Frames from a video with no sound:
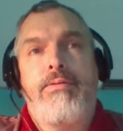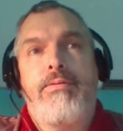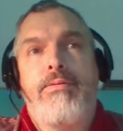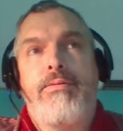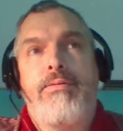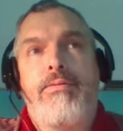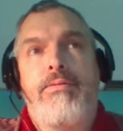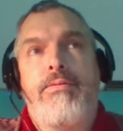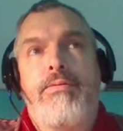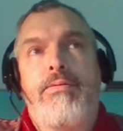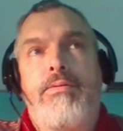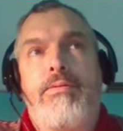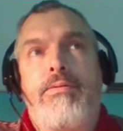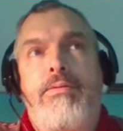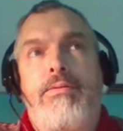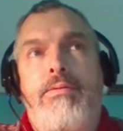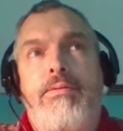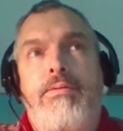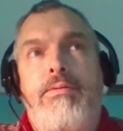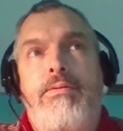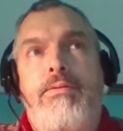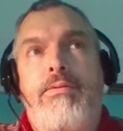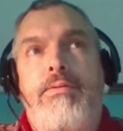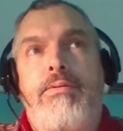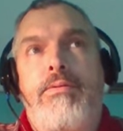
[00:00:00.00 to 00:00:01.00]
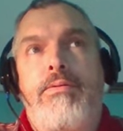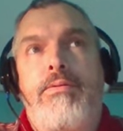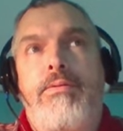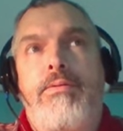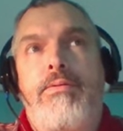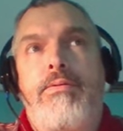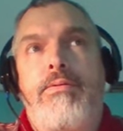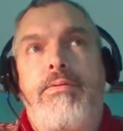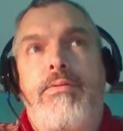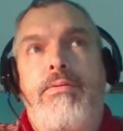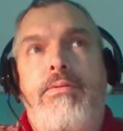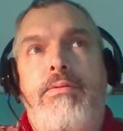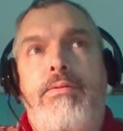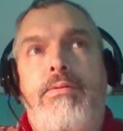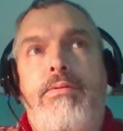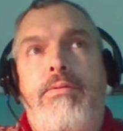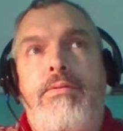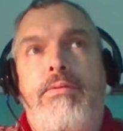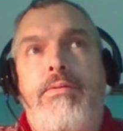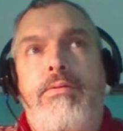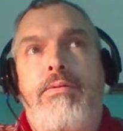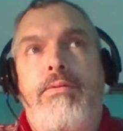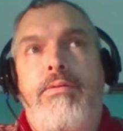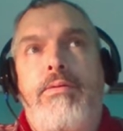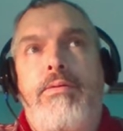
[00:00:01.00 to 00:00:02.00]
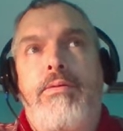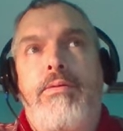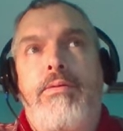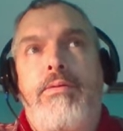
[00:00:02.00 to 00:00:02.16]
Nobody speaks.